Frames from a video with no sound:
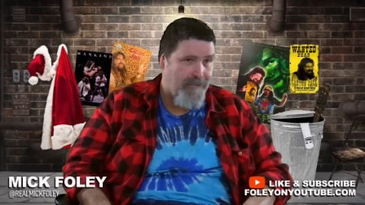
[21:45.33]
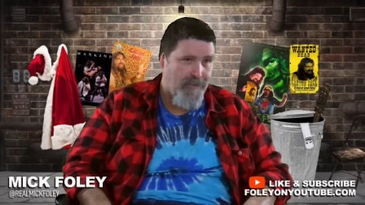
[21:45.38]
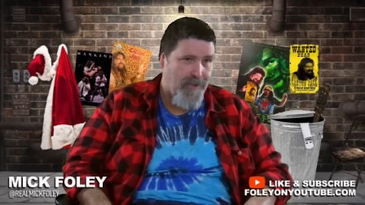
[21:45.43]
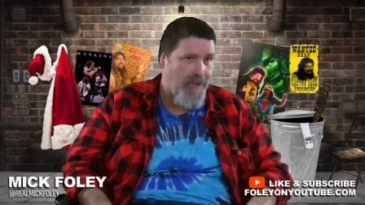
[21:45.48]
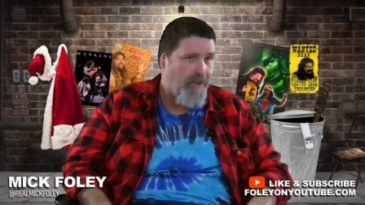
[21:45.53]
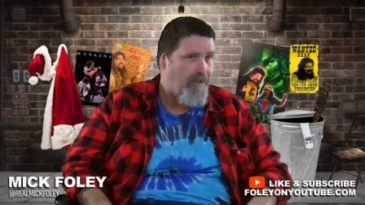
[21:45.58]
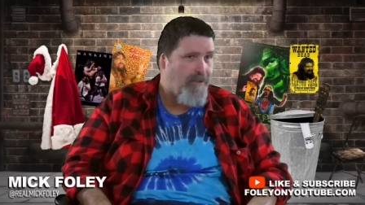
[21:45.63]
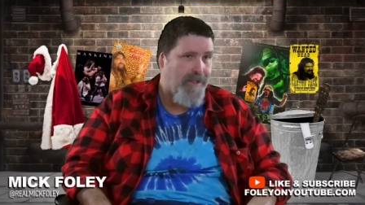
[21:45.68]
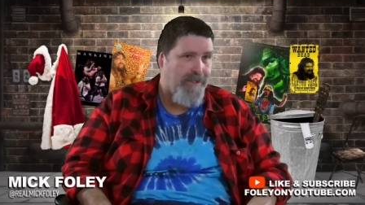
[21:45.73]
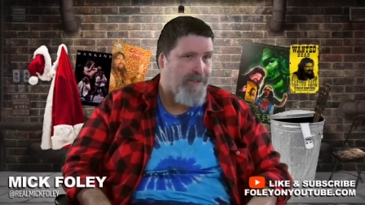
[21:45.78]

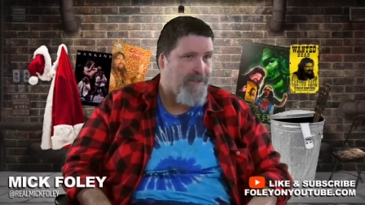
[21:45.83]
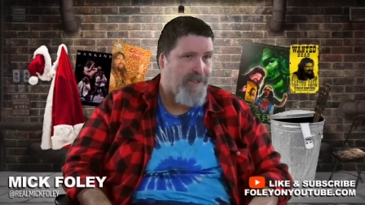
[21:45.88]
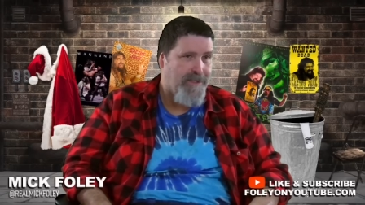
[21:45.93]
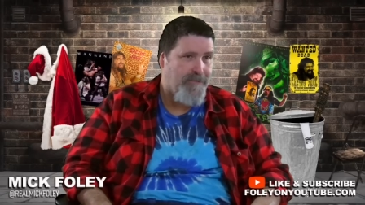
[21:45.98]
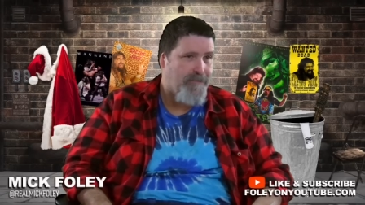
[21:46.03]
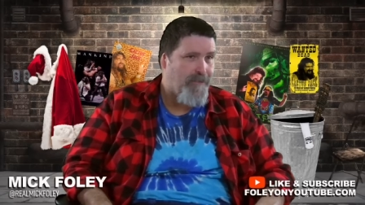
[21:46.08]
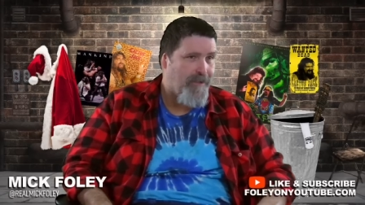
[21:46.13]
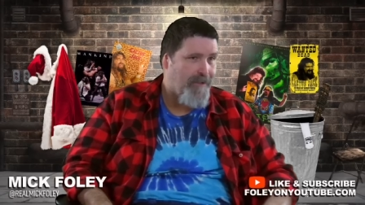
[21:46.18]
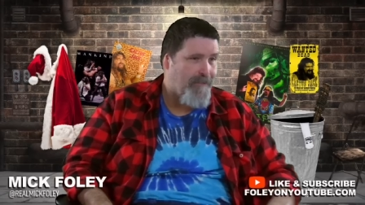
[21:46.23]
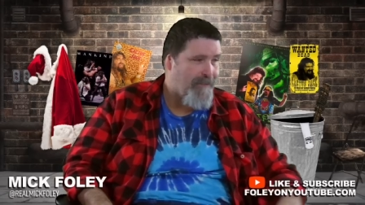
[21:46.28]
Grillo doesn't
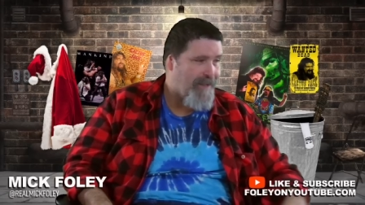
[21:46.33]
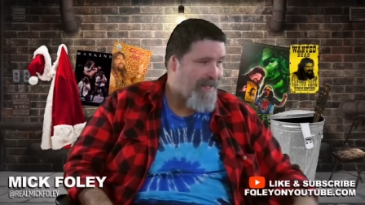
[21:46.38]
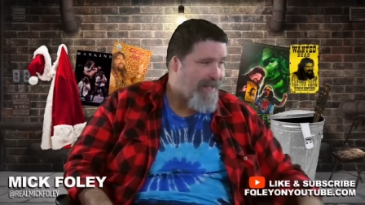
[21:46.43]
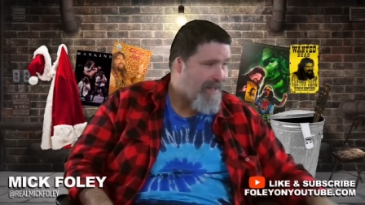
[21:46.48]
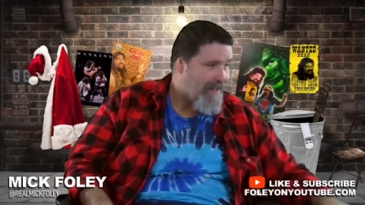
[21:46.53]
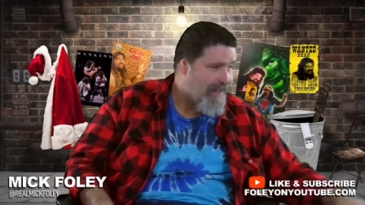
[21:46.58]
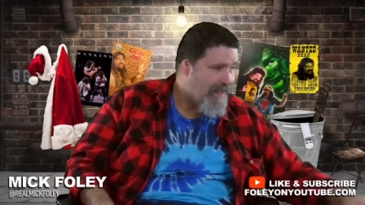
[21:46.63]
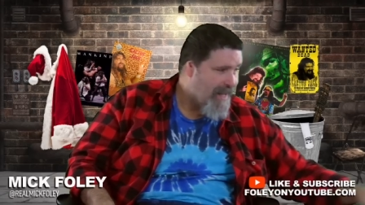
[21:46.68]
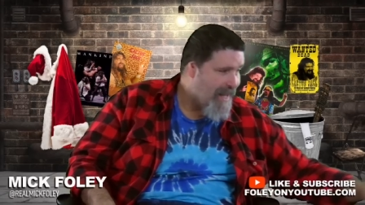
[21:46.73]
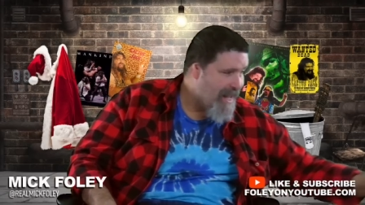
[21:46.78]
just bring
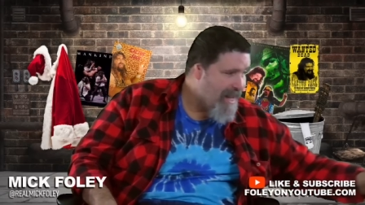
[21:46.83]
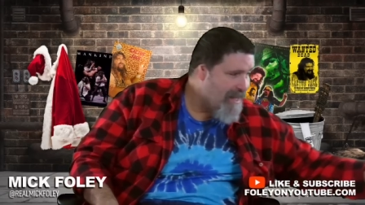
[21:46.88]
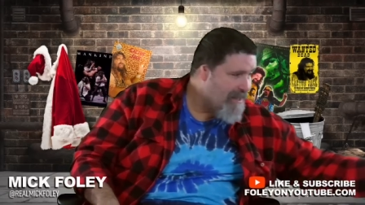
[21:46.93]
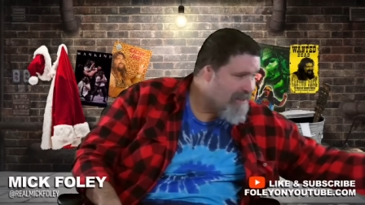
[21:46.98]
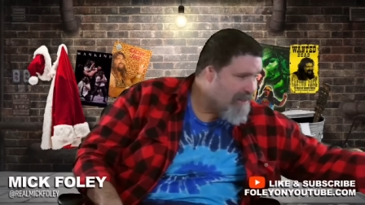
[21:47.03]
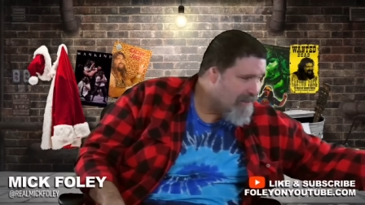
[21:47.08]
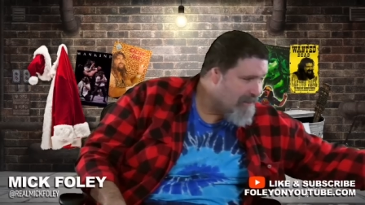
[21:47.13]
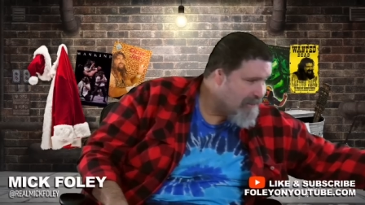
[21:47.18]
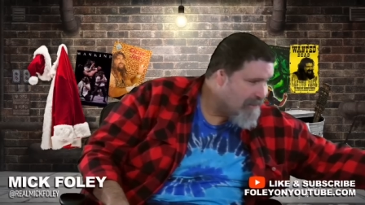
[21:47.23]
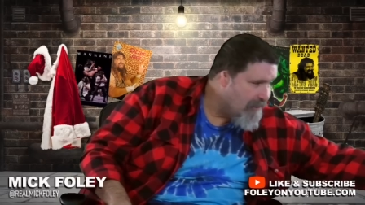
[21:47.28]
me a
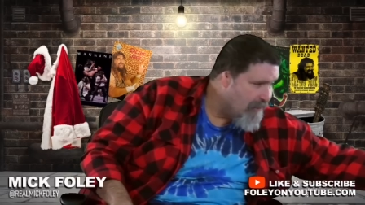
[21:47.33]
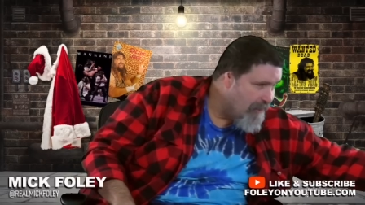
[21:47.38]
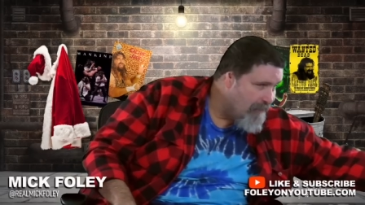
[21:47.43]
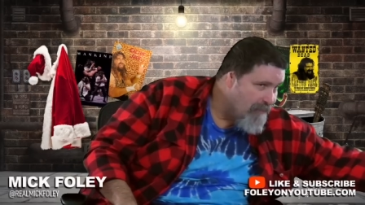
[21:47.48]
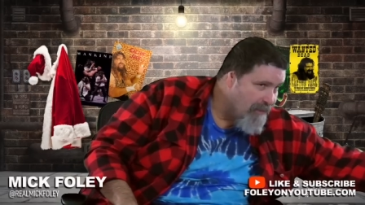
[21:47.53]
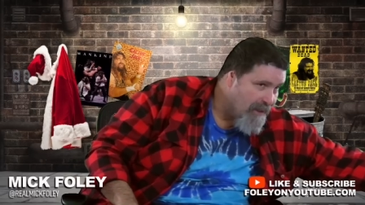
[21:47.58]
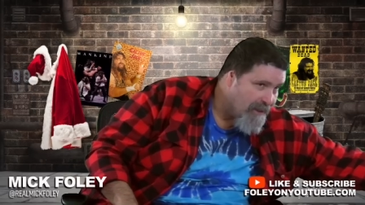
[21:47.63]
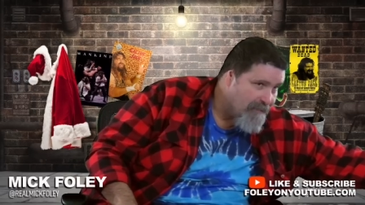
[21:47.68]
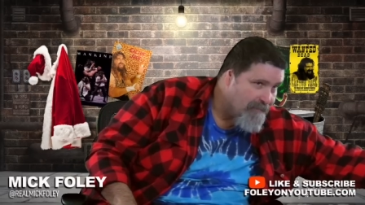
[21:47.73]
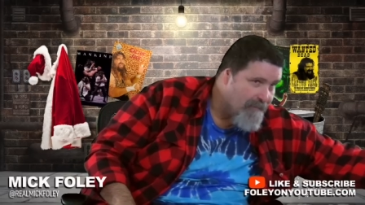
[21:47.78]
tissue; he
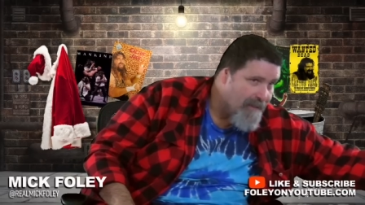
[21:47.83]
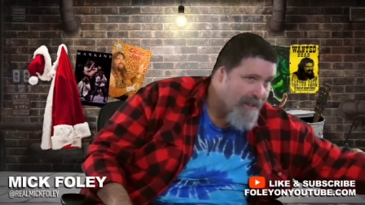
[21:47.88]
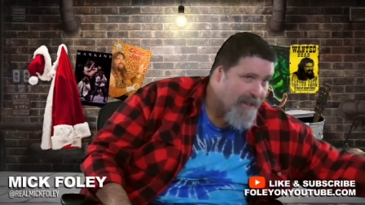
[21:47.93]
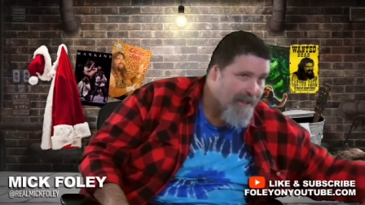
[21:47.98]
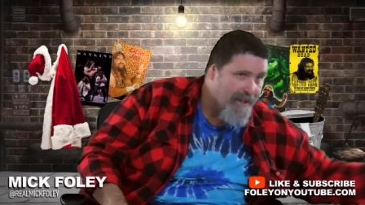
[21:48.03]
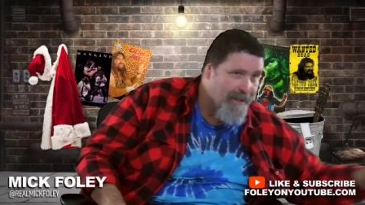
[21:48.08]
brings me